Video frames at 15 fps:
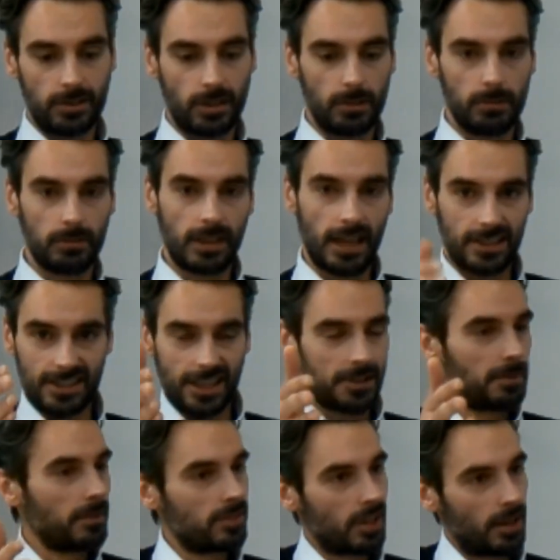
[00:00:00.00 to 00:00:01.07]
So that
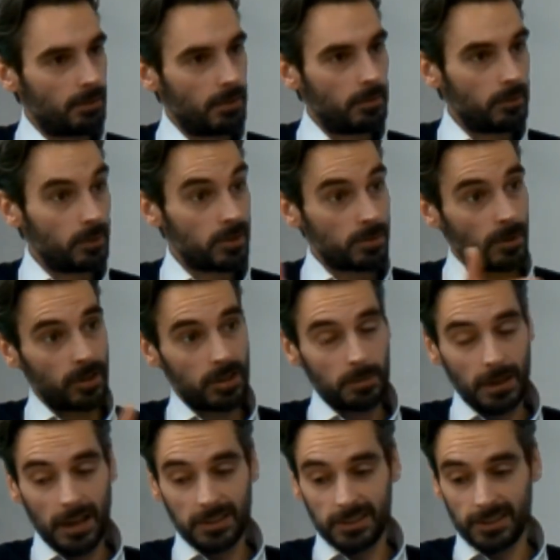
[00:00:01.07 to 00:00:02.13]
6-month time limit we spoke
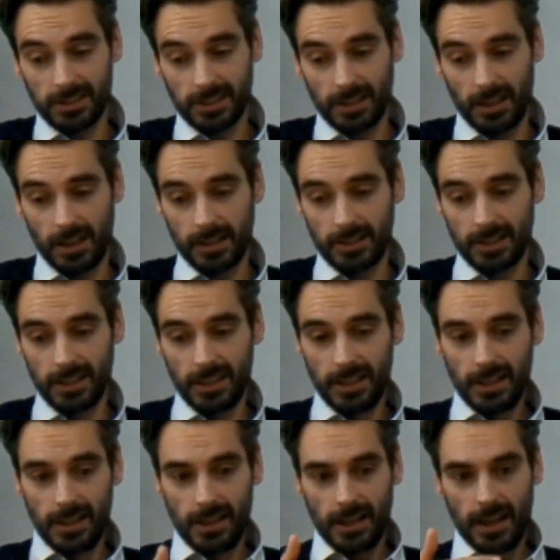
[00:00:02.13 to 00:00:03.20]
about at the start,
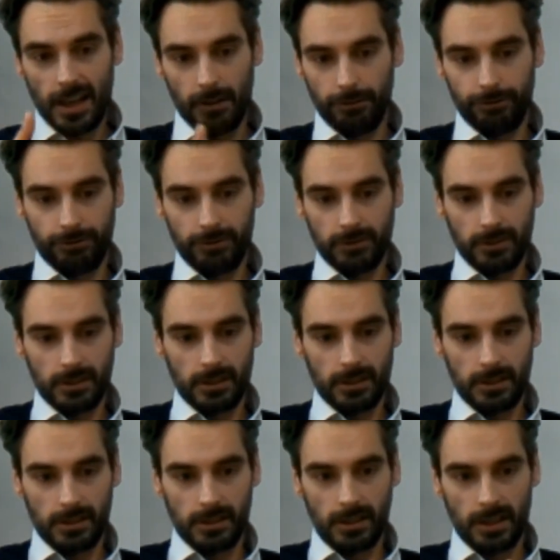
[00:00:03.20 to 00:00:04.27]
if
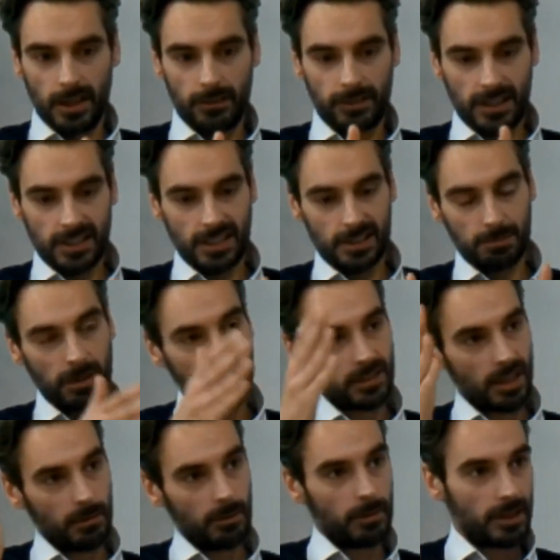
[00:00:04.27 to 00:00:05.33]
that 6-month
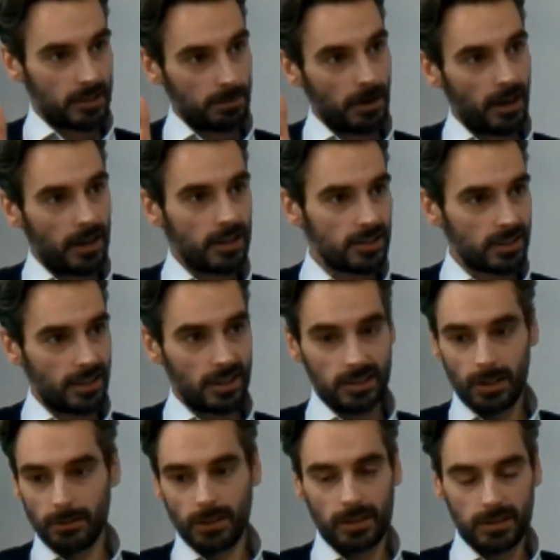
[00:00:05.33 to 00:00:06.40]
time limit has passed and there's
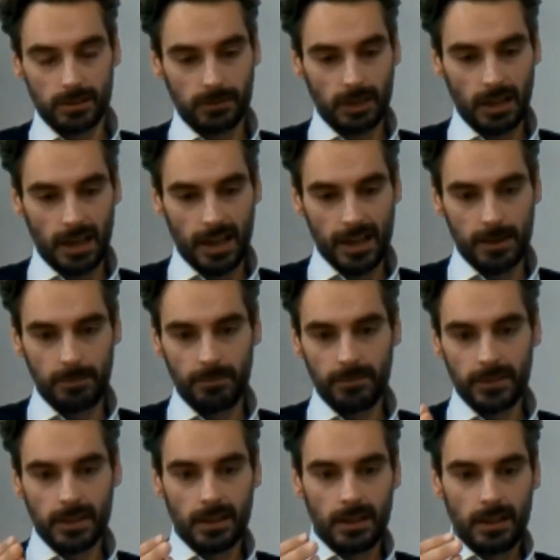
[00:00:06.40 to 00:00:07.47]
no notice of a claim,
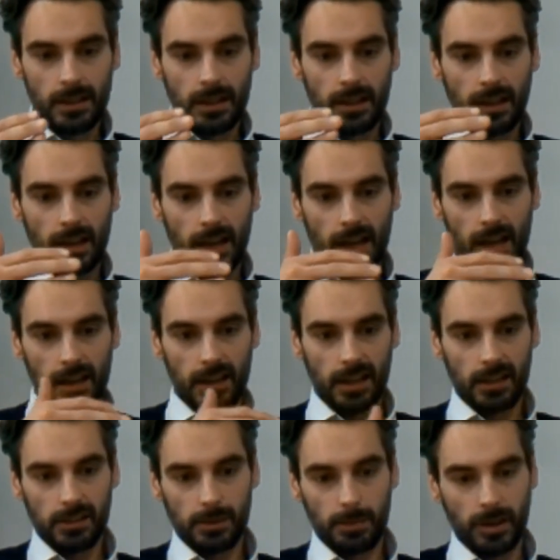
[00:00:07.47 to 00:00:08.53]

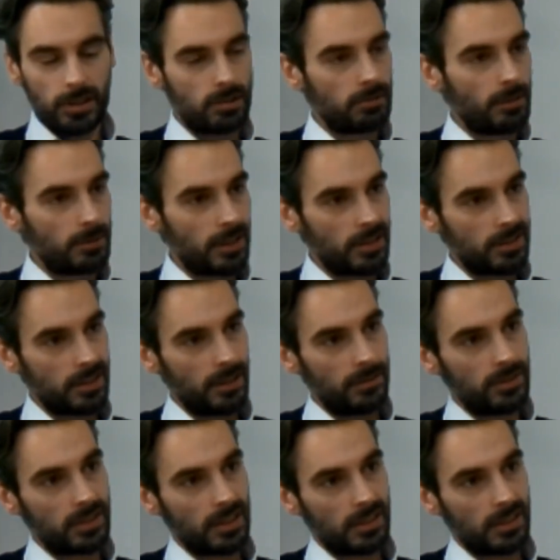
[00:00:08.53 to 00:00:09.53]
the personal representatives